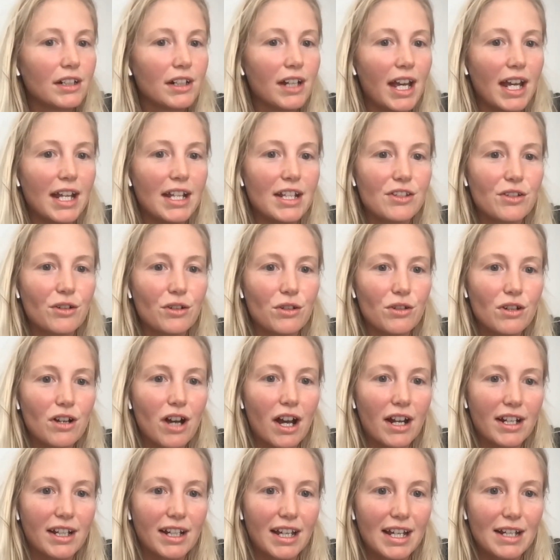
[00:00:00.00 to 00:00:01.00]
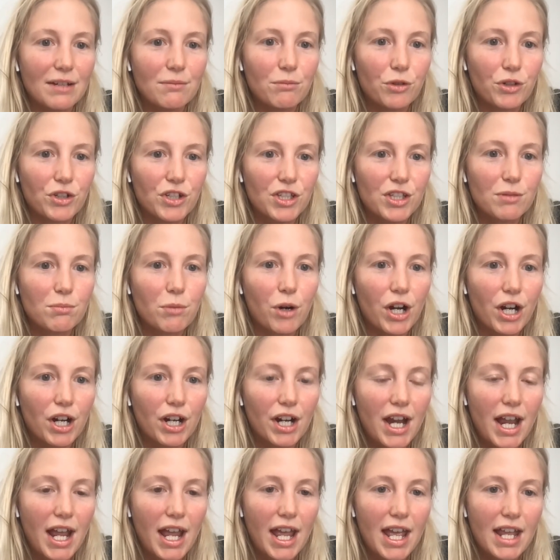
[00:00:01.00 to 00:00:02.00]
And so you got to get more smart
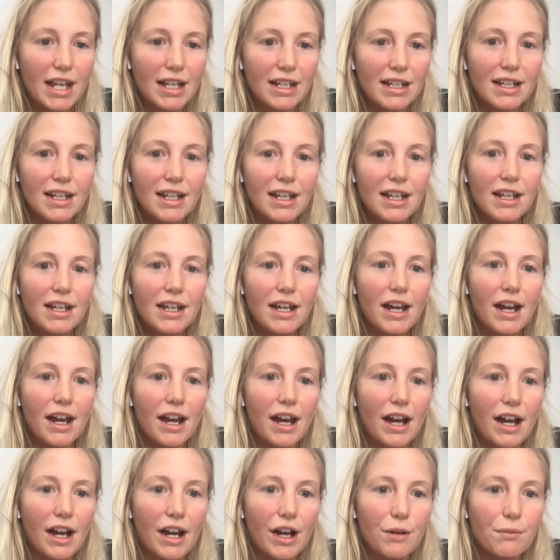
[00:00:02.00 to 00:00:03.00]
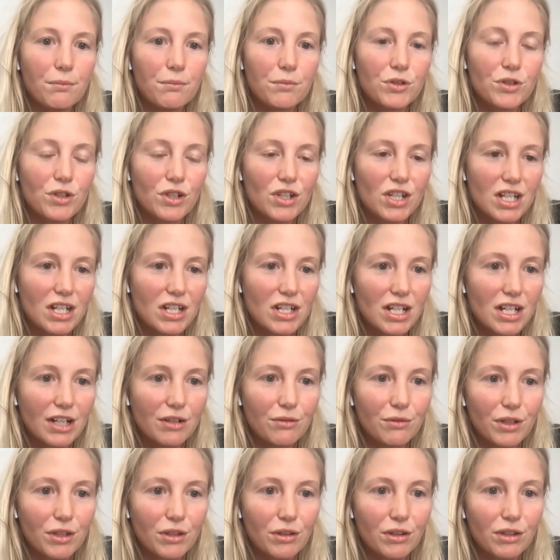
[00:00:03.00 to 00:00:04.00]
and strategic
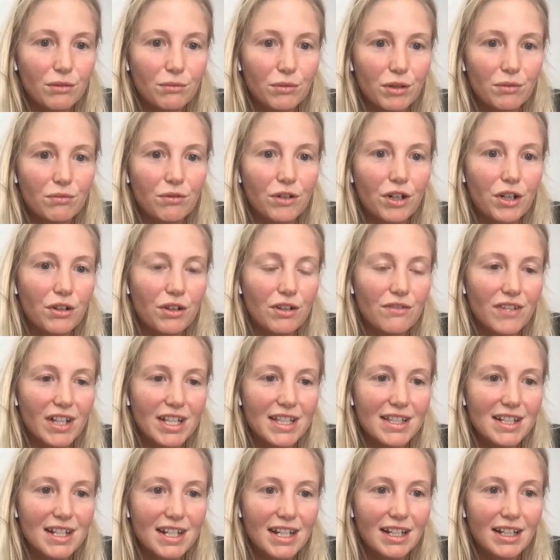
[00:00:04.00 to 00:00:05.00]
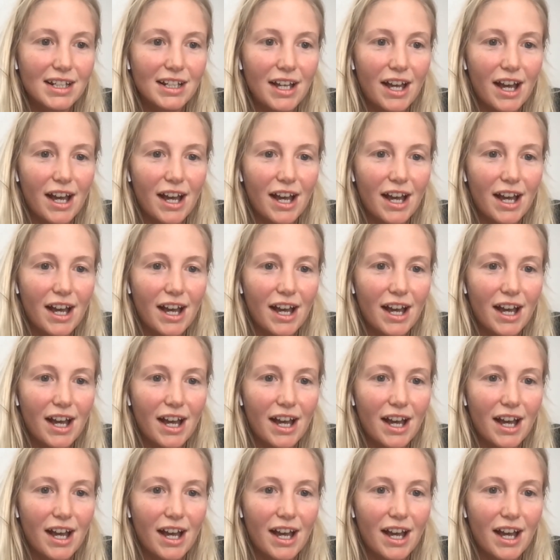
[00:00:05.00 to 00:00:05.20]
with what you invest in.